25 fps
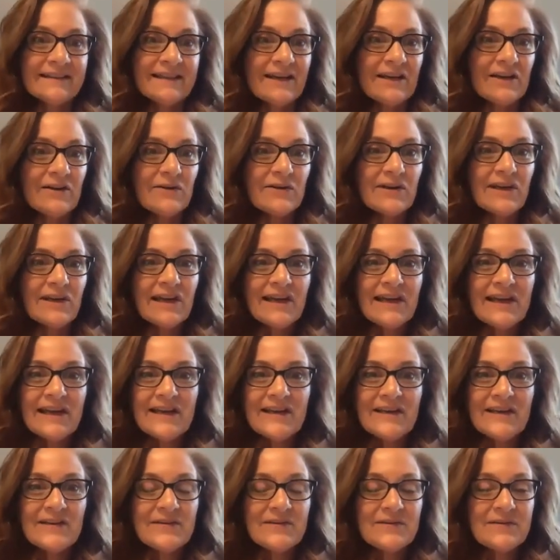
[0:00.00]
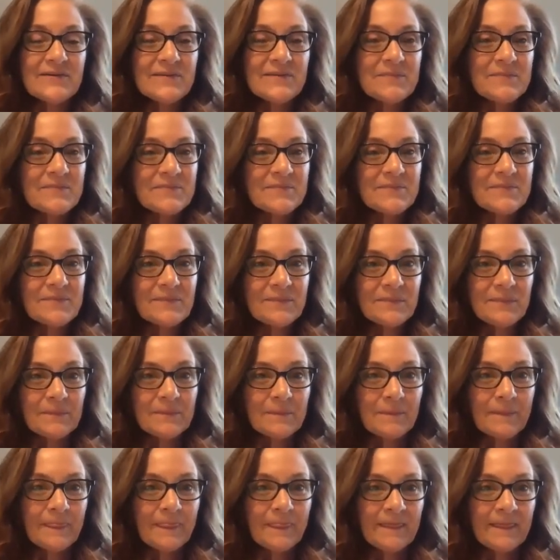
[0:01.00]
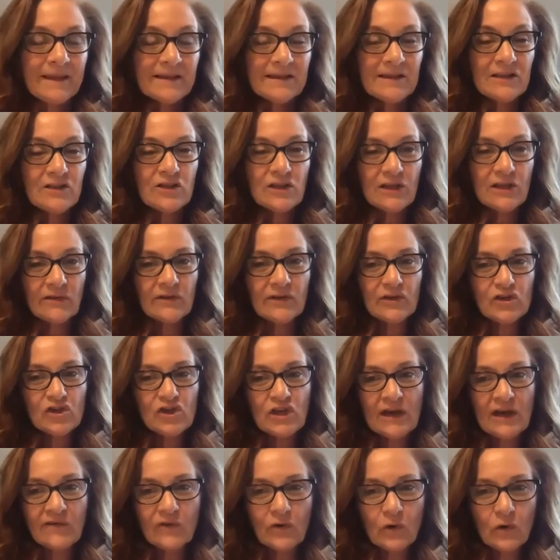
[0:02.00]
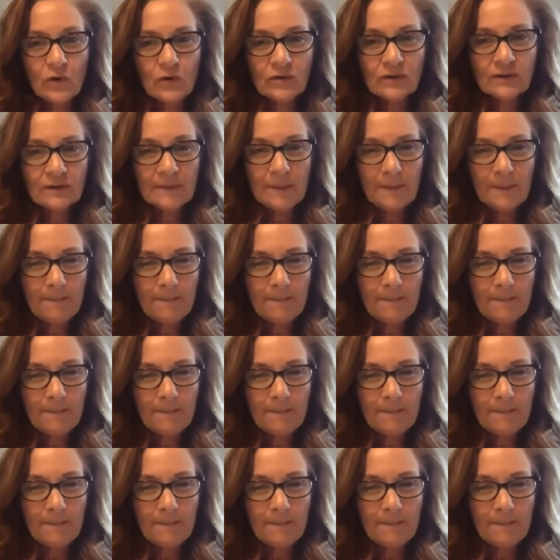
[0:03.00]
Okay, did you give it a shuffle?